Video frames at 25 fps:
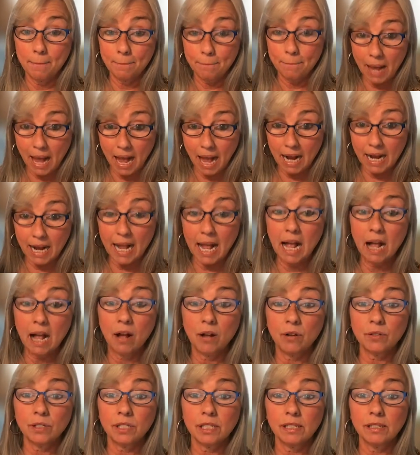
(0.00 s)
pack
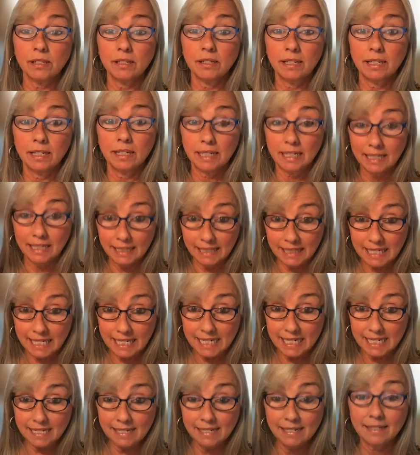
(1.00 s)
out,
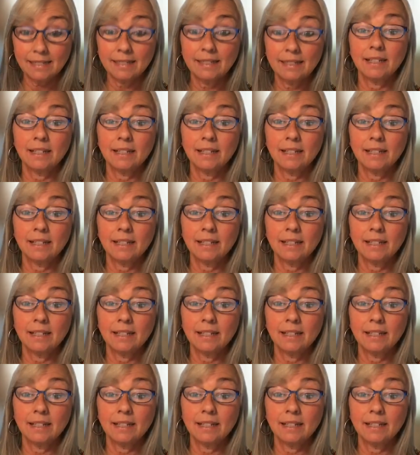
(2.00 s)
cleaned,